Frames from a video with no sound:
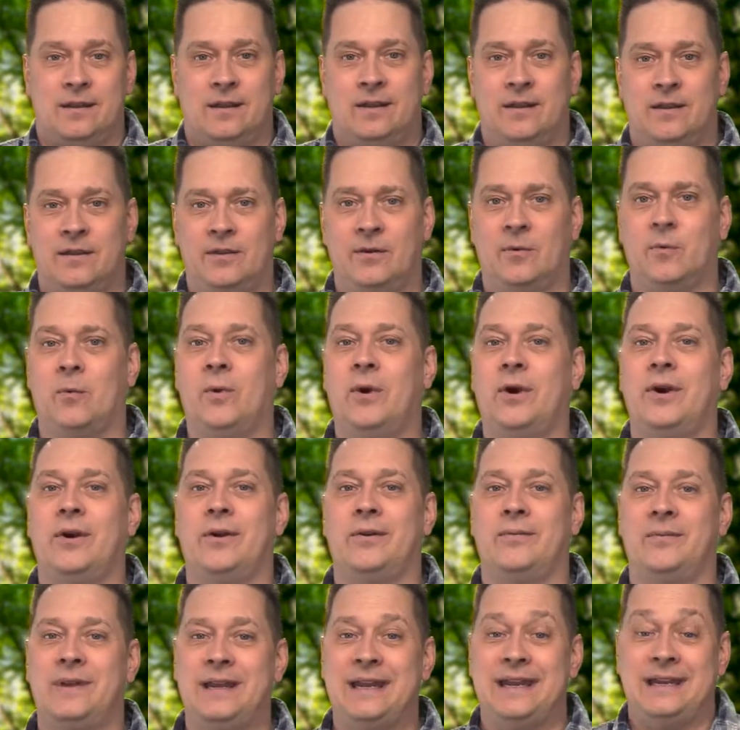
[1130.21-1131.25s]
the
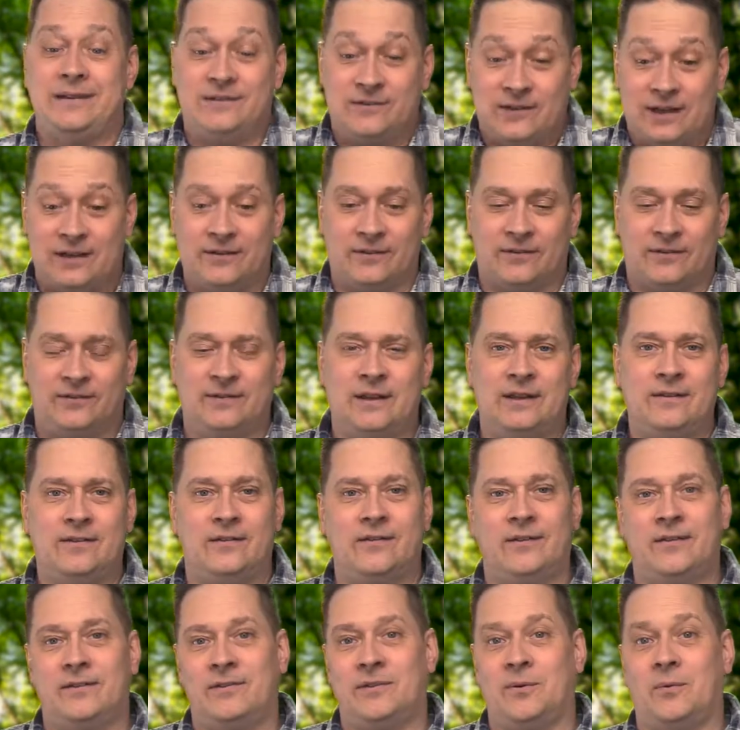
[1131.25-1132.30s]
Word. We need Jesus. Jesus
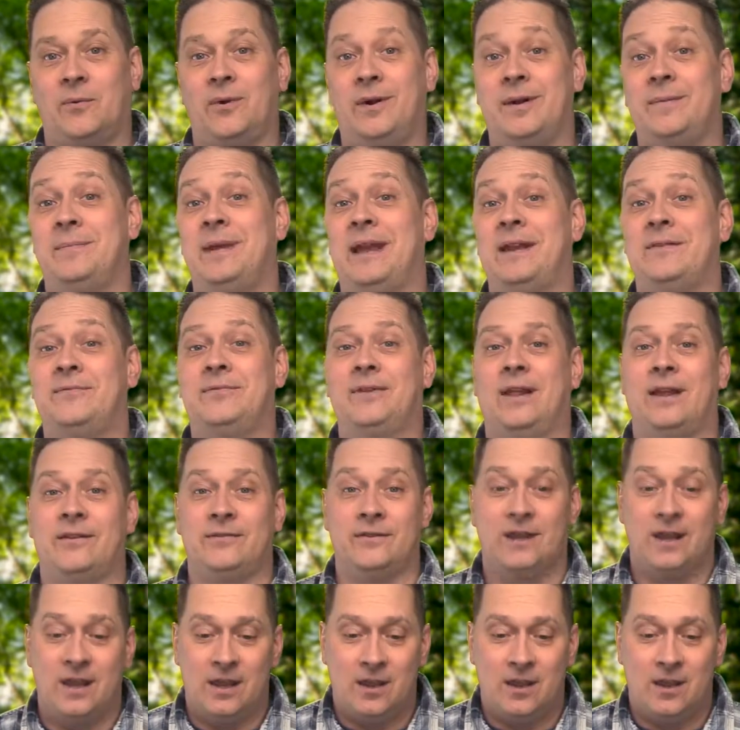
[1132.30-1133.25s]
is the Word made flesh.